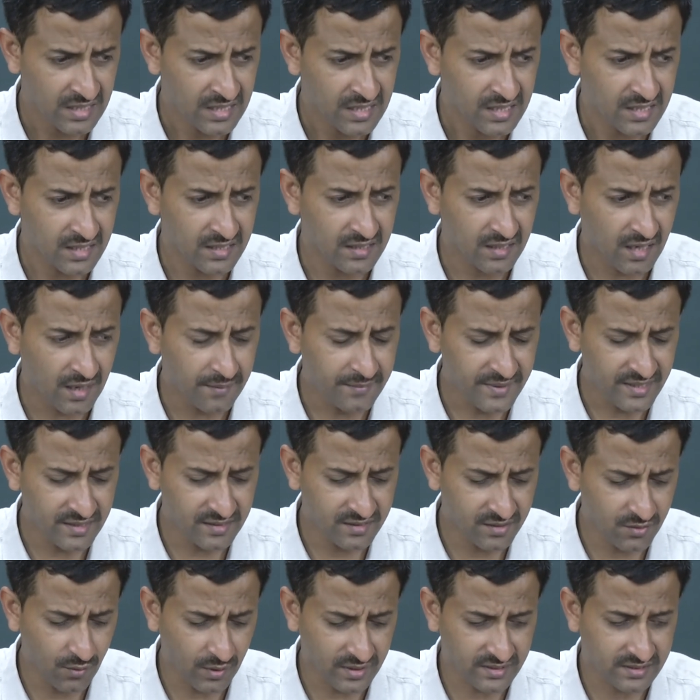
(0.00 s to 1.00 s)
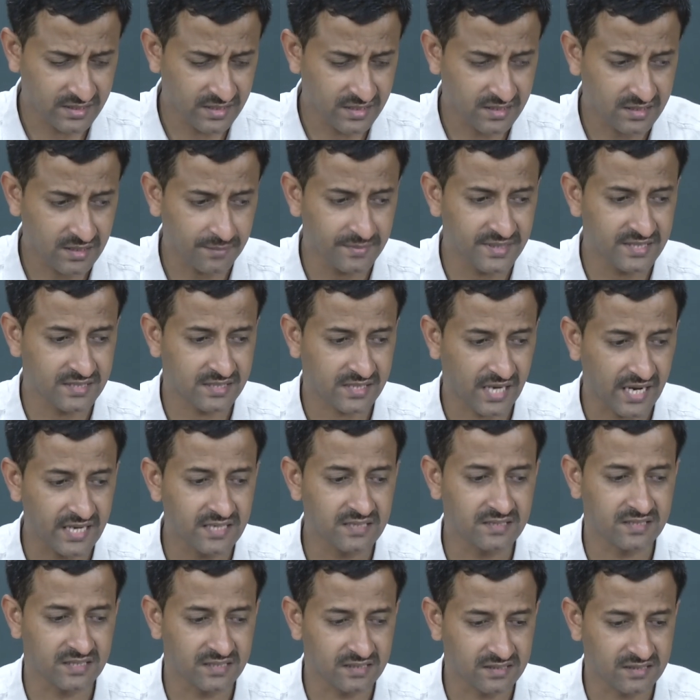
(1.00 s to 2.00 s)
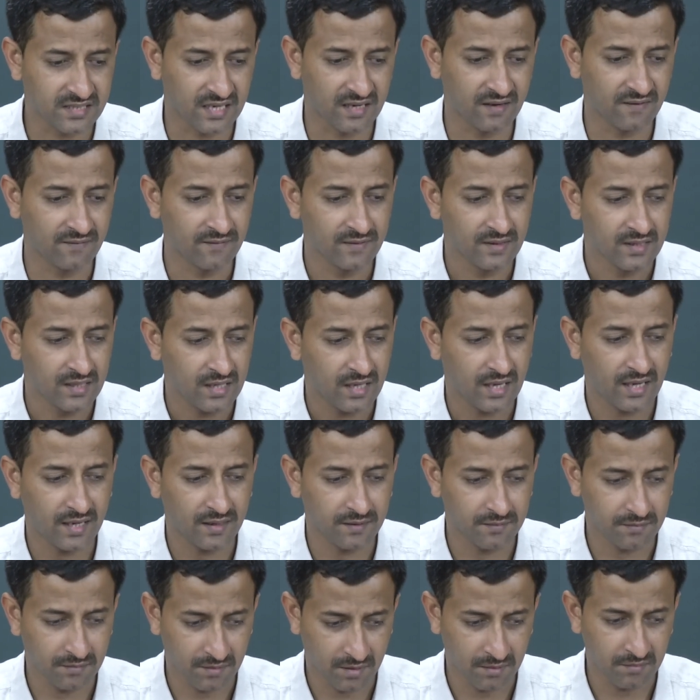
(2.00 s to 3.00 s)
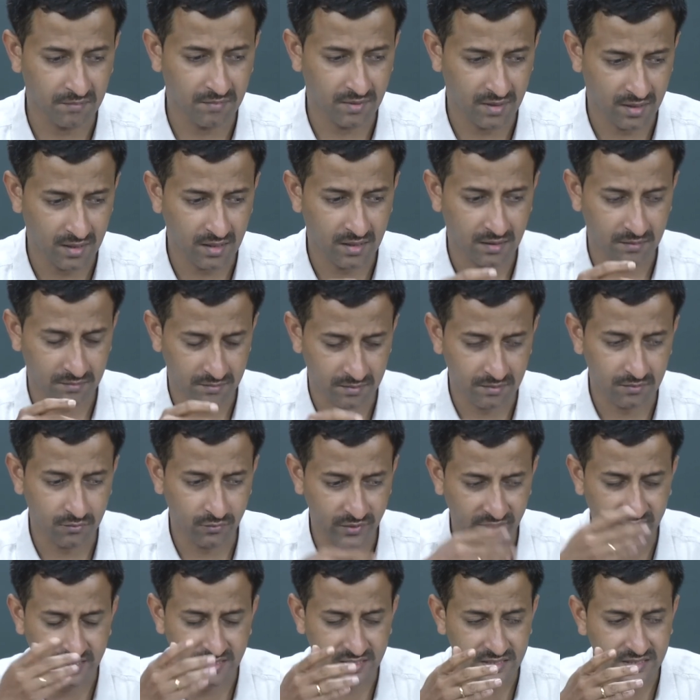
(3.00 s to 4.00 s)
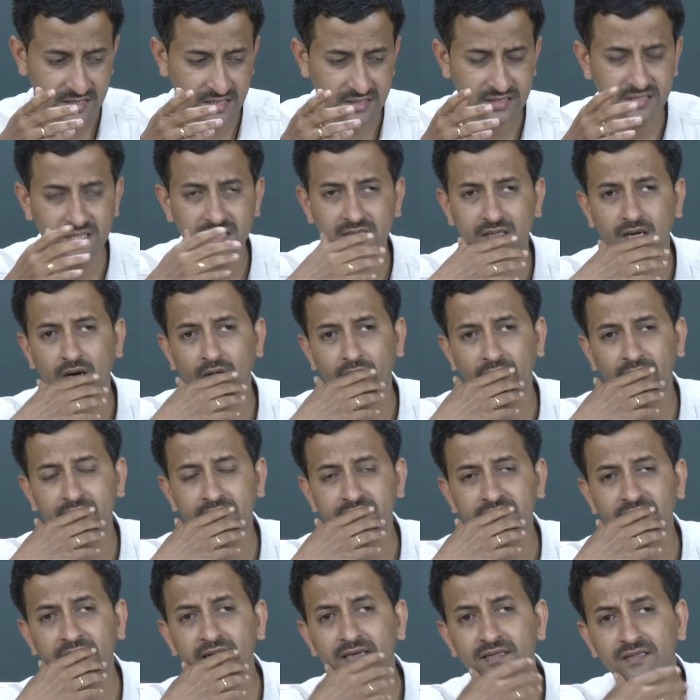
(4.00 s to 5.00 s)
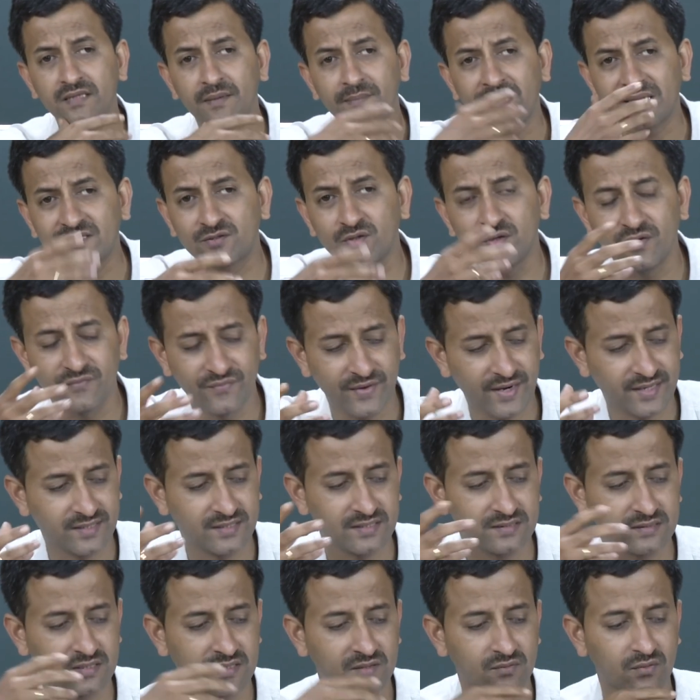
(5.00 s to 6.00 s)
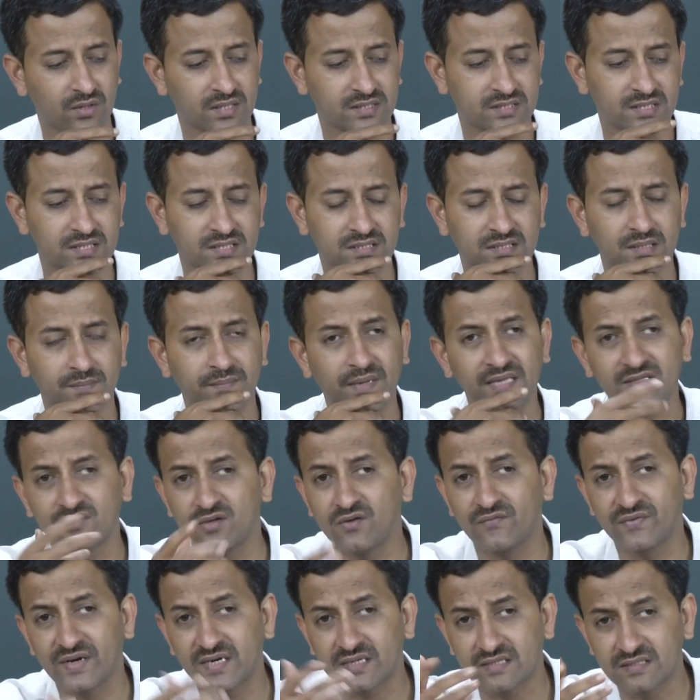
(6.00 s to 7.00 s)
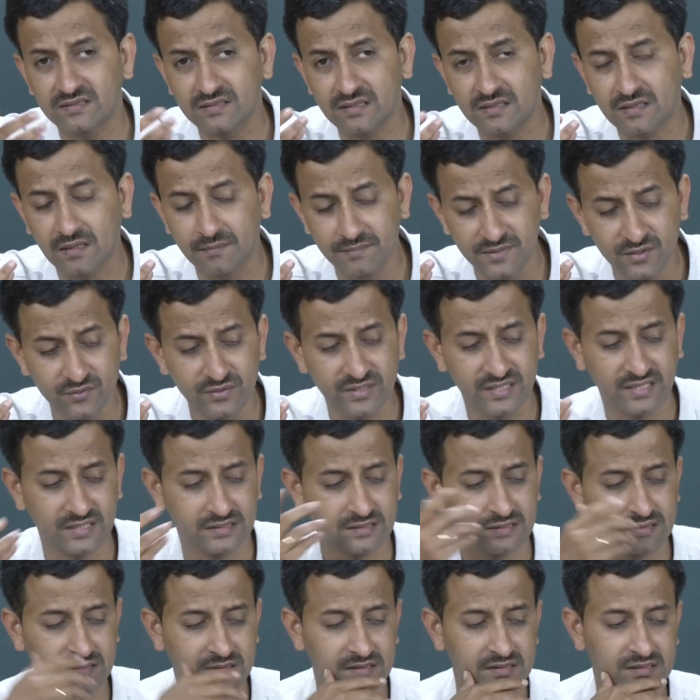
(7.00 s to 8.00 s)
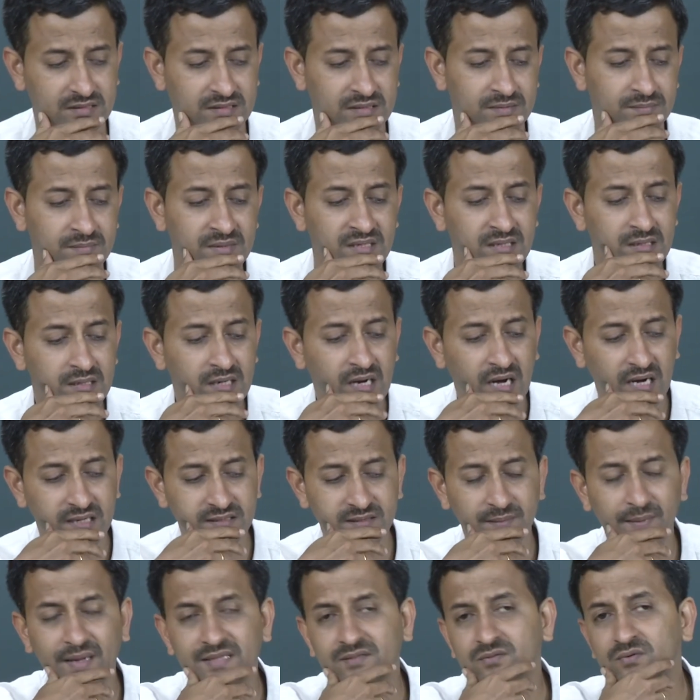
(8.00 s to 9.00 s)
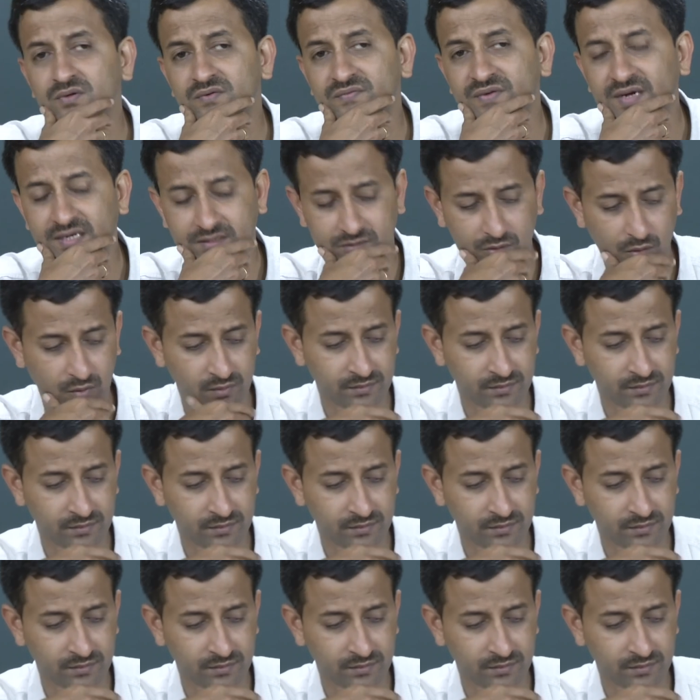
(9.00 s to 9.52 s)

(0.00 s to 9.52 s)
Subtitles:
Reward system in science itself we are discussing now, and then the Matthew effect in the reward system, Matthew effect in the communication system, and the Matthew effect